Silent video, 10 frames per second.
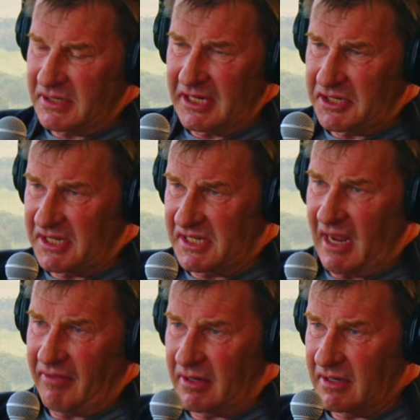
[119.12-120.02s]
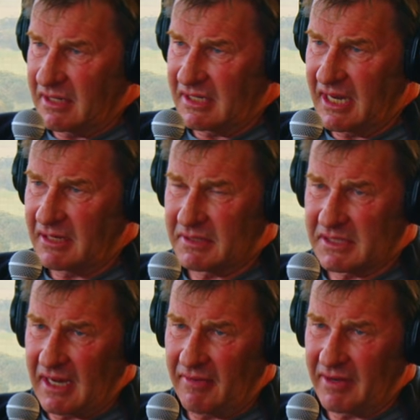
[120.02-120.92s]
literally severed. His leg was
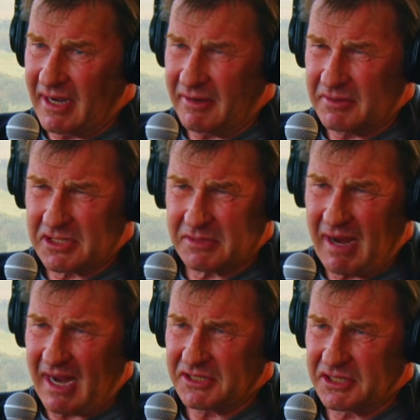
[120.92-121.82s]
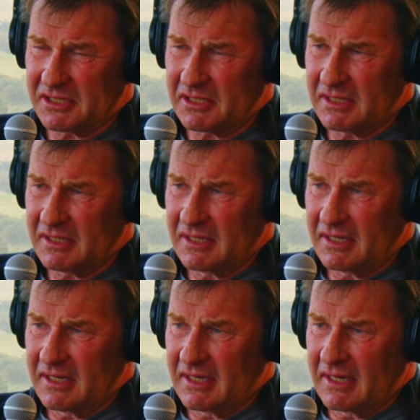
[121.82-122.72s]
severed and it was smashed.
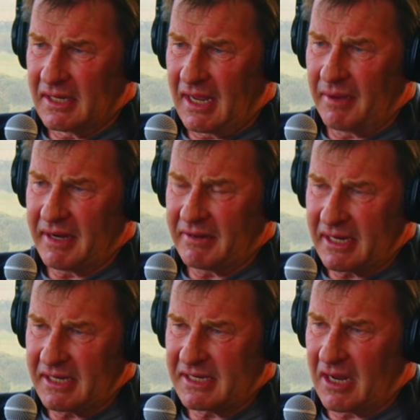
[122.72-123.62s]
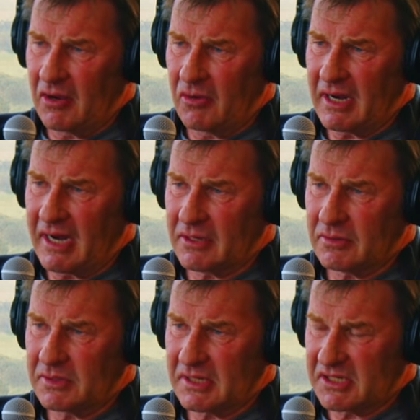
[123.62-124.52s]
I mean, his whole ankle.
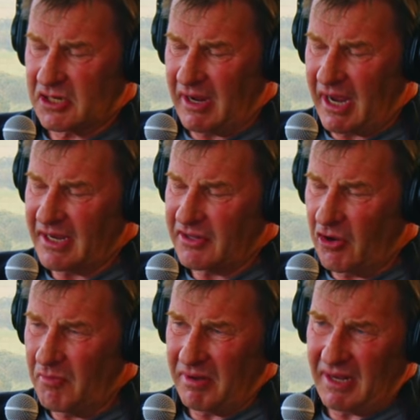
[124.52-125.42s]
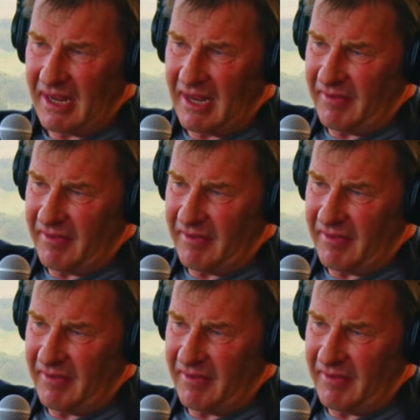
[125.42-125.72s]
So I don't believe